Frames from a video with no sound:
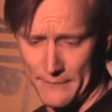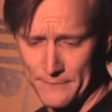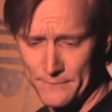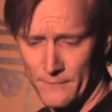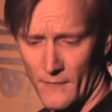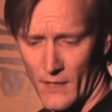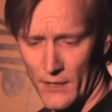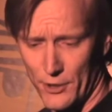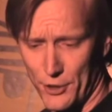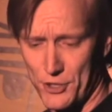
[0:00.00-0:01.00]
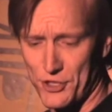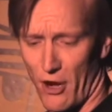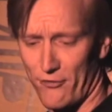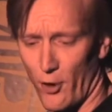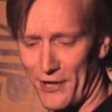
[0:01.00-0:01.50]
Are you just
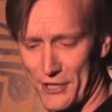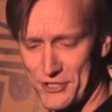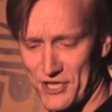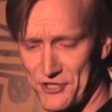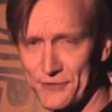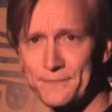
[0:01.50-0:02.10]
going to throw it at your sister?